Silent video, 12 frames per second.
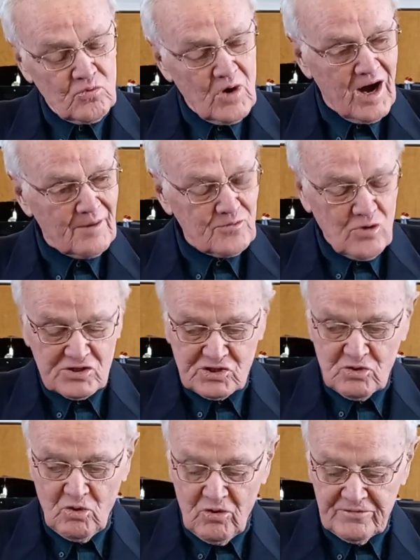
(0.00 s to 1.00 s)
I'm not
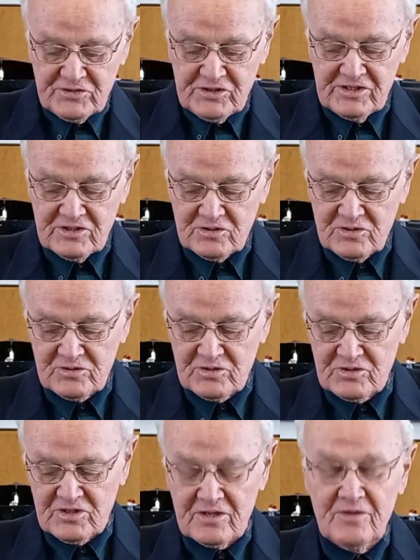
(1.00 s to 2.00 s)
sure if Jesus is the
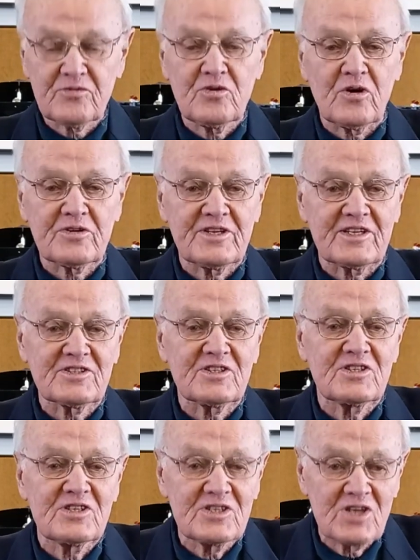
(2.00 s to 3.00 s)
Son of God,
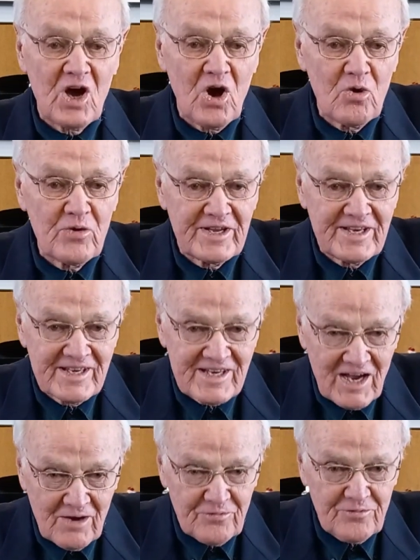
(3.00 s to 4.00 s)
doesn't know
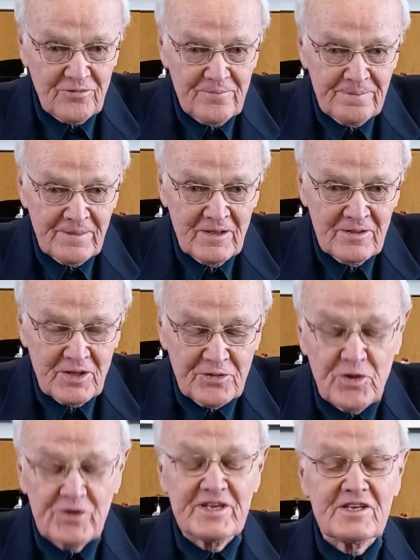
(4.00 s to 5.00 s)
enough. There are
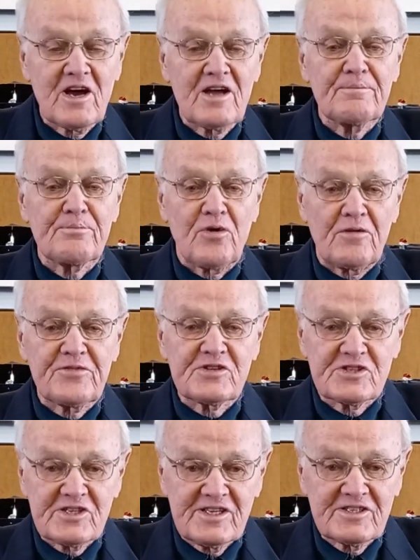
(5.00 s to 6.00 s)
39
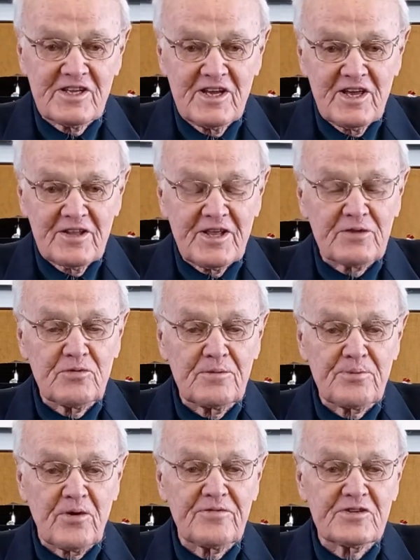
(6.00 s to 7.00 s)
prophecies that were
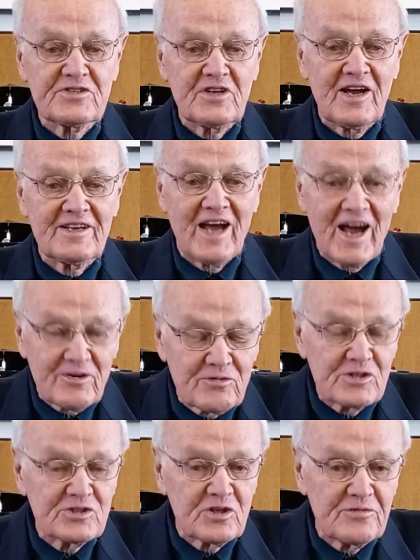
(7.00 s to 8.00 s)
prophesied
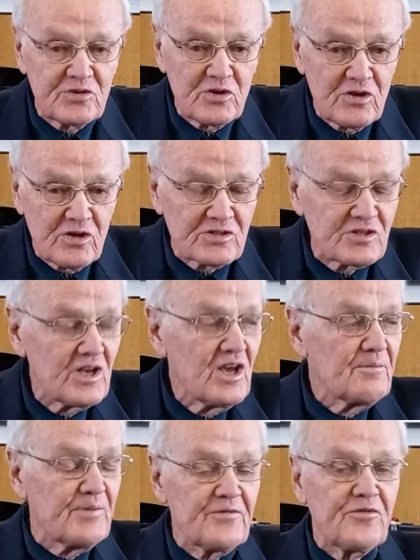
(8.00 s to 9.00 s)
hundreds of years
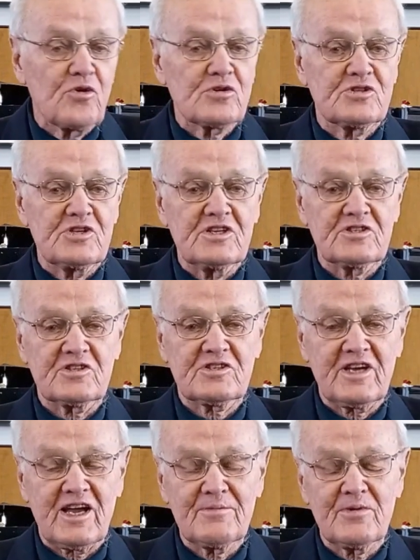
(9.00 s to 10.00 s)
before Jesus
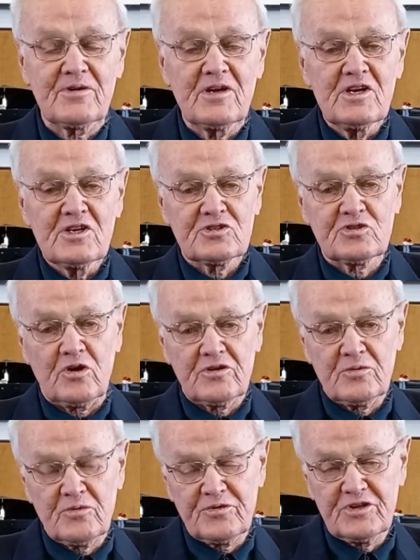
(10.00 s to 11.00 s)
came,
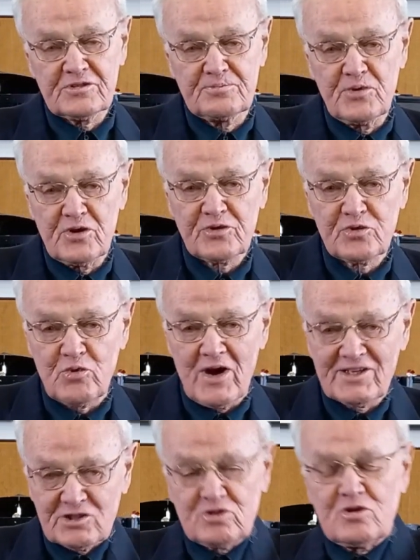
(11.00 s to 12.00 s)
starting with his birth
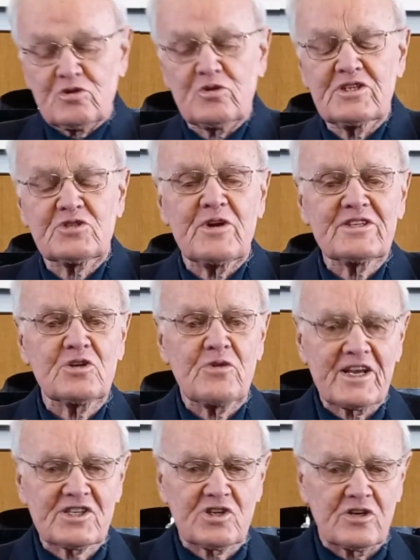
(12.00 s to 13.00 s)
right through to his
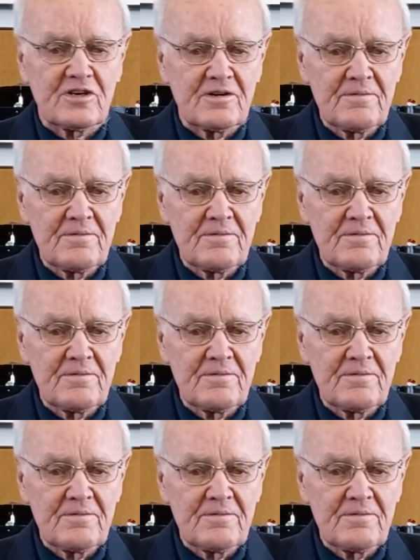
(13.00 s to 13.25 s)
resurrection,